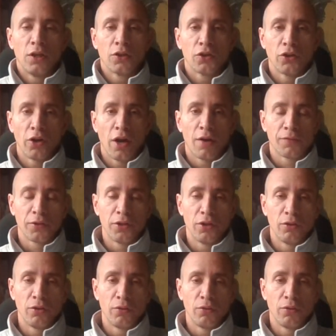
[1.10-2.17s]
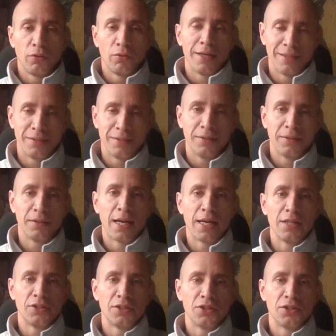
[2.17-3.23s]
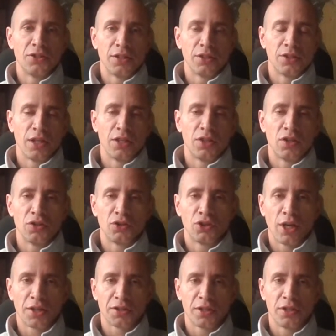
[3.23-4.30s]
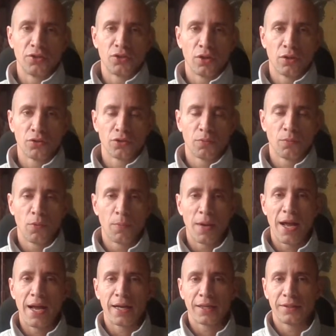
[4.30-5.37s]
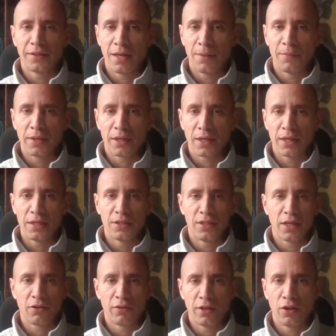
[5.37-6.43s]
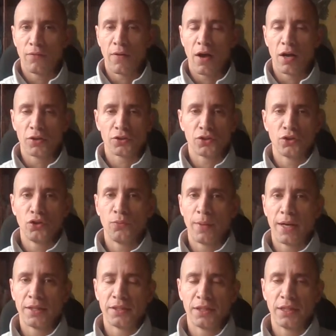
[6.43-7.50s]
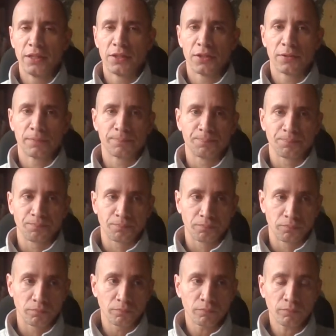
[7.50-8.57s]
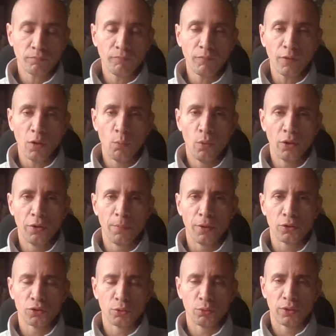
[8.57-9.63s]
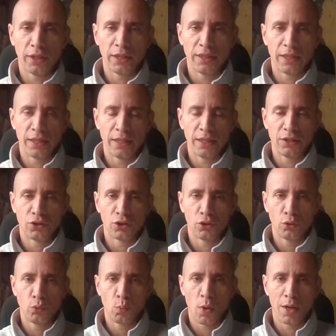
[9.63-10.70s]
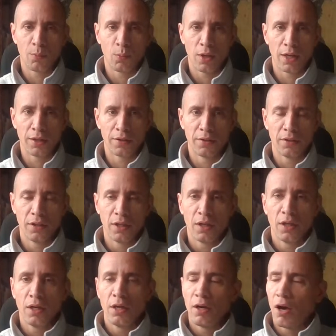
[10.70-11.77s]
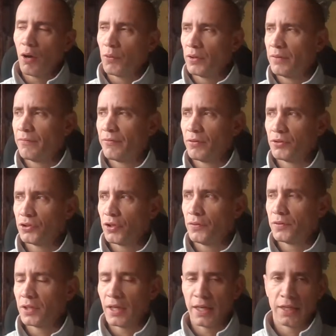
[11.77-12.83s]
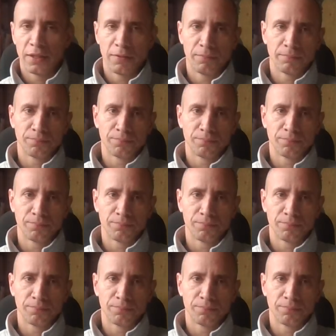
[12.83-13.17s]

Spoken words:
Good afternoon, ladies and gents. It's Justin Johnson on my academic integrity of arts and humanities. On the module DD211 on an influence youth today,